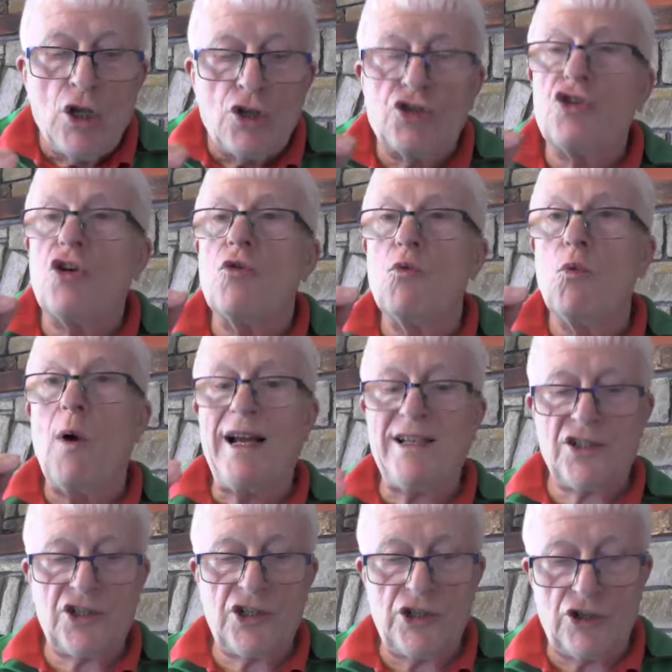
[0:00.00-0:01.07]
So
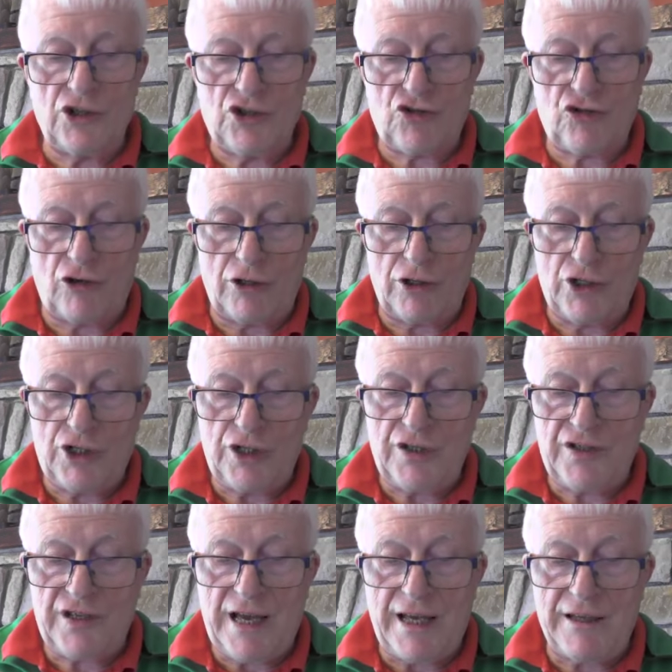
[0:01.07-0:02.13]
Western astrology
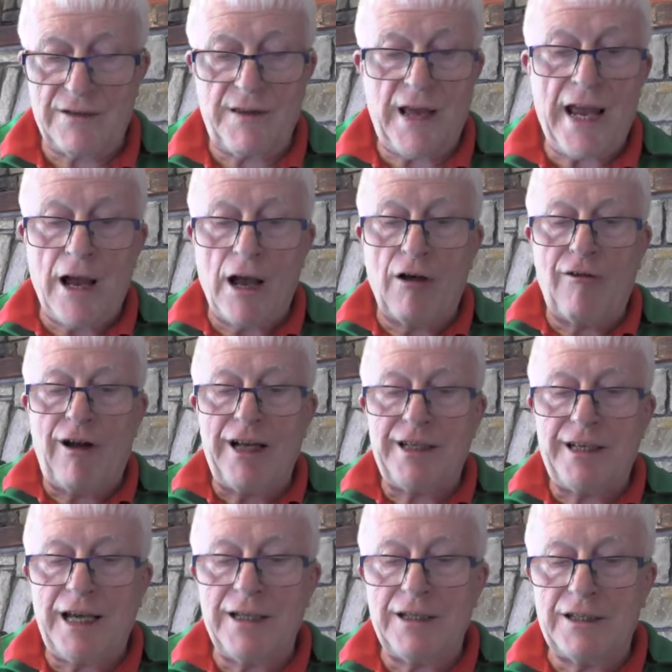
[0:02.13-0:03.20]
says they are
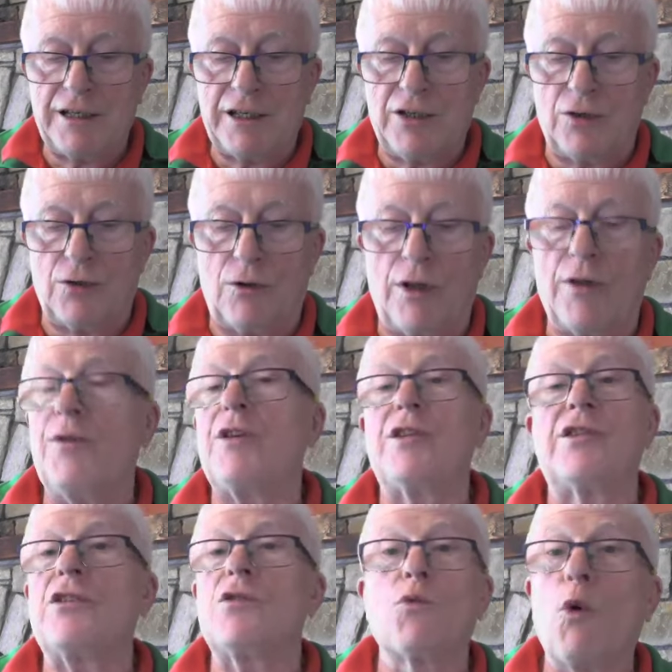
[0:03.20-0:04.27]
identical, and
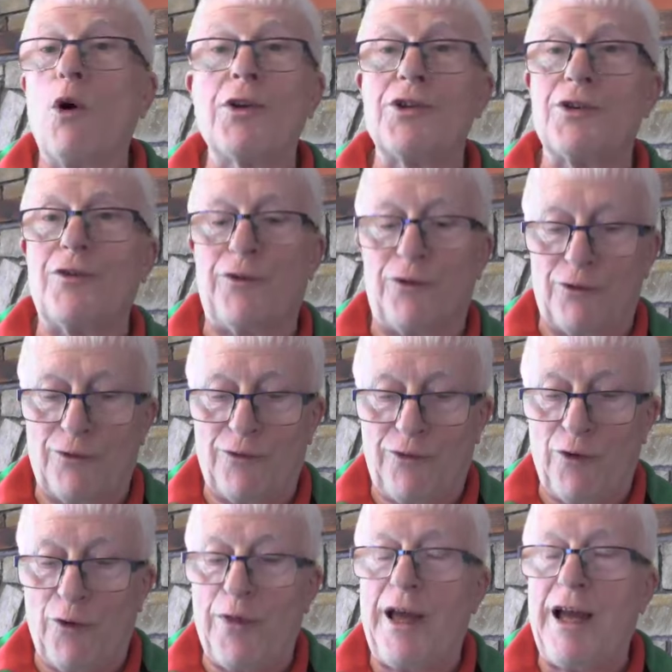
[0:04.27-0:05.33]
this is wonderful
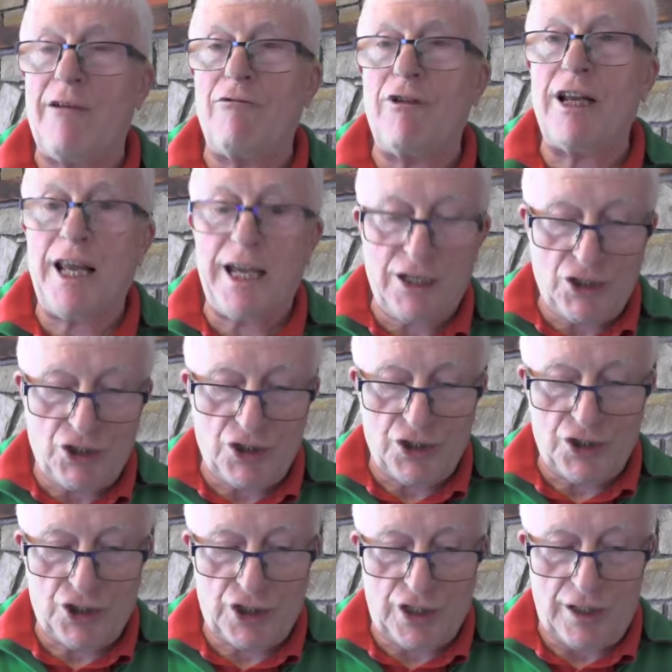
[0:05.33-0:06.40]
for their
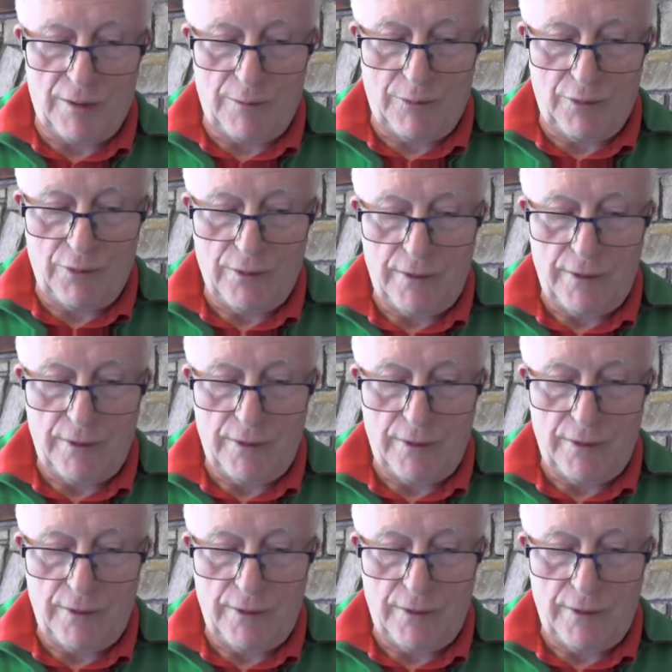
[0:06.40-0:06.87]
relationship.